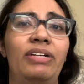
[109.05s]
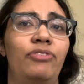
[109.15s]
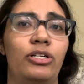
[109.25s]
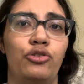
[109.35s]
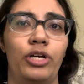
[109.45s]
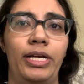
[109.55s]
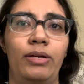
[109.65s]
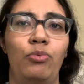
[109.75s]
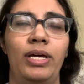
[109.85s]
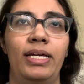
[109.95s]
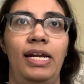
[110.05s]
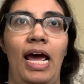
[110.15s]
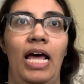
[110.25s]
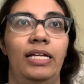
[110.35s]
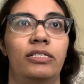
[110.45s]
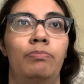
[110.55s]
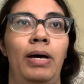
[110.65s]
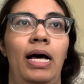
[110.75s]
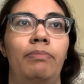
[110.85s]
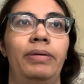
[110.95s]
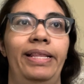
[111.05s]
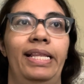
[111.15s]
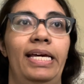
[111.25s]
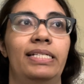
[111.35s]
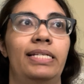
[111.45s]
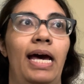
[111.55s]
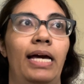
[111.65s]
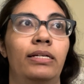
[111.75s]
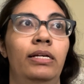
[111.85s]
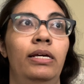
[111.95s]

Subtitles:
frustrated with Alex Popp in the attack.